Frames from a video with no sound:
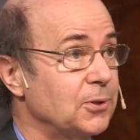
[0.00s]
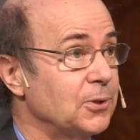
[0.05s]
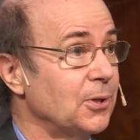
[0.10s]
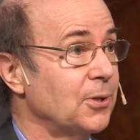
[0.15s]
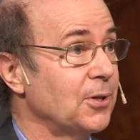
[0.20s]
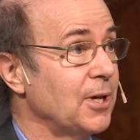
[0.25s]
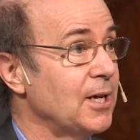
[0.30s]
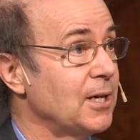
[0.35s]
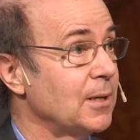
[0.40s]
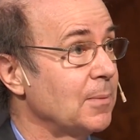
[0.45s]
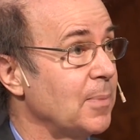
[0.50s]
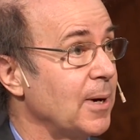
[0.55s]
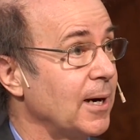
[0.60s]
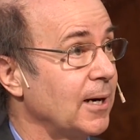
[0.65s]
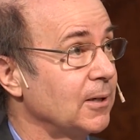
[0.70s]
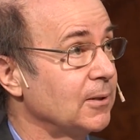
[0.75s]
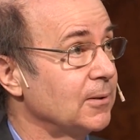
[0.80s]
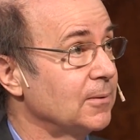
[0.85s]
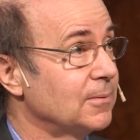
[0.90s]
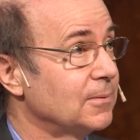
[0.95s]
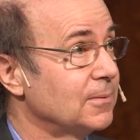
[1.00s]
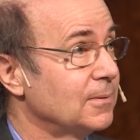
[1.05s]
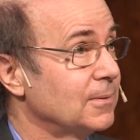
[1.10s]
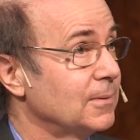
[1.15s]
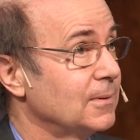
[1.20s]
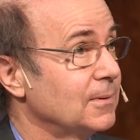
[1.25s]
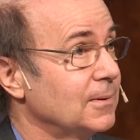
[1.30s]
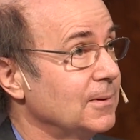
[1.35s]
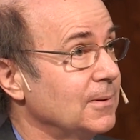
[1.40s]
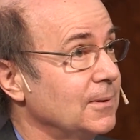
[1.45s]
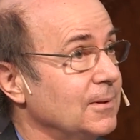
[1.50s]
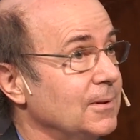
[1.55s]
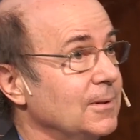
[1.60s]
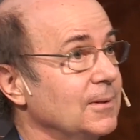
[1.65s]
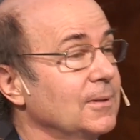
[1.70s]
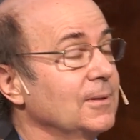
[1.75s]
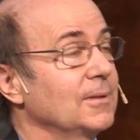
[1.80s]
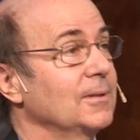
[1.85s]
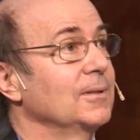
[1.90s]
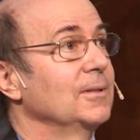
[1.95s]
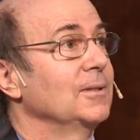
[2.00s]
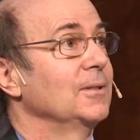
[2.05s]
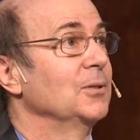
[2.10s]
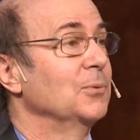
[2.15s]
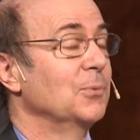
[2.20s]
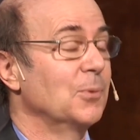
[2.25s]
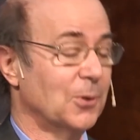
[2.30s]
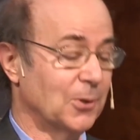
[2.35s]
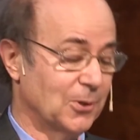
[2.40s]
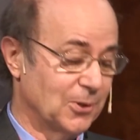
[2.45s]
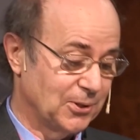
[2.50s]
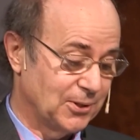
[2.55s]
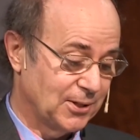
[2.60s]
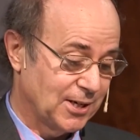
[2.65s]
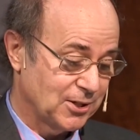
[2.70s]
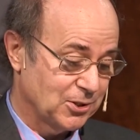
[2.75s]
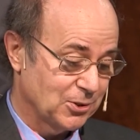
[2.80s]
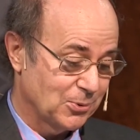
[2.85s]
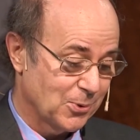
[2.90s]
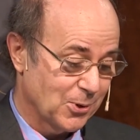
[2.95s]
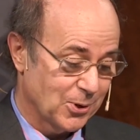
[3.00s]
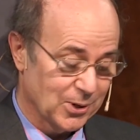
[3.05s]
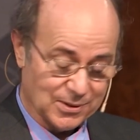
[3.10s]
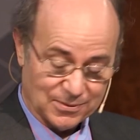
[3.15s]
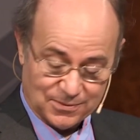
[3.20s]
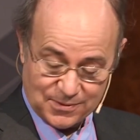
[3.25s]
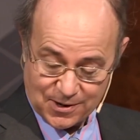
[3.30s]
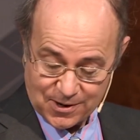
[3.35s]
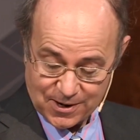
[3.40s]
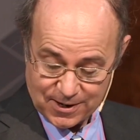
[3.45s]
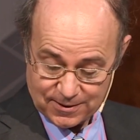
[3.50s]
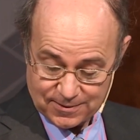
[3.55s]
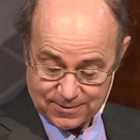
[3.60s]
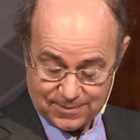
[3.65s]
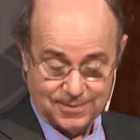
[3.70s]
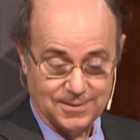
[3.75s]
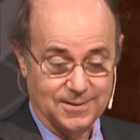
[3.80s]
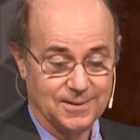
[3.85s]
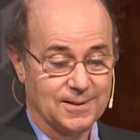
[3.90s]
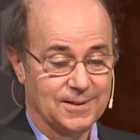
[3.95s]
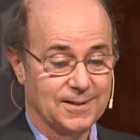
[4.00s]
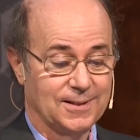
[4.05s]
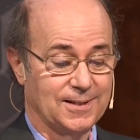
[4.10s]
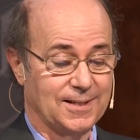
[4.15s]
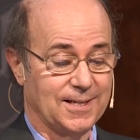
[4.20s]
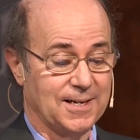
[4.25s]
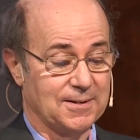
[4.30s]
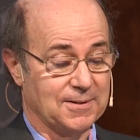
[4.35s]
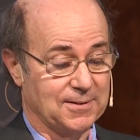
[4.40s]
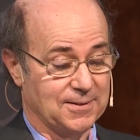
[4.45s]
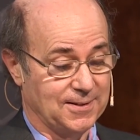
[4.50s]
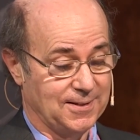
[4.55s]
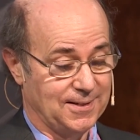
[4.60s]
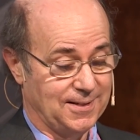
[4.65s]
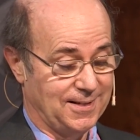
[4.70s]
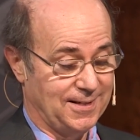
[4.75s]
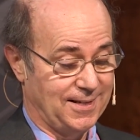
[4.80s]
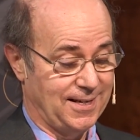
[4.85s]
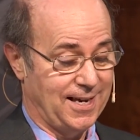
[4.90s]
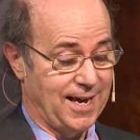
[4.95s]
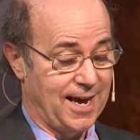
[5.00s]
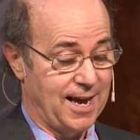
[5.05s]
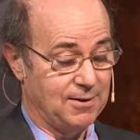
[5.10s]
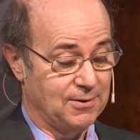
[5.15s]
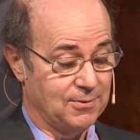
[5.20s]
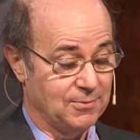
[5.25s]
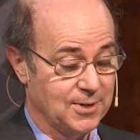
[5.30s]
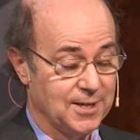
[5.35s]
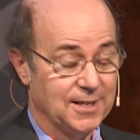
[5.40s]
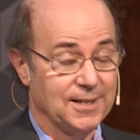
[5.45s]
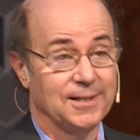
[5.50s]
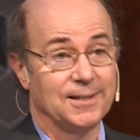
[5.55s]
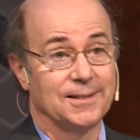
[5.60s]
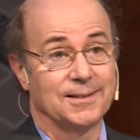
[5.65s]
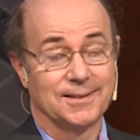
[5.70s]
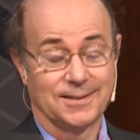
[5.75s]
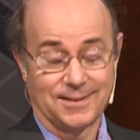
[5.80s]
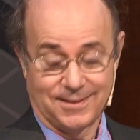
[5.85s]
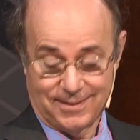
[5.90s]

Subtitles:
to think about the world as a work of art? Can we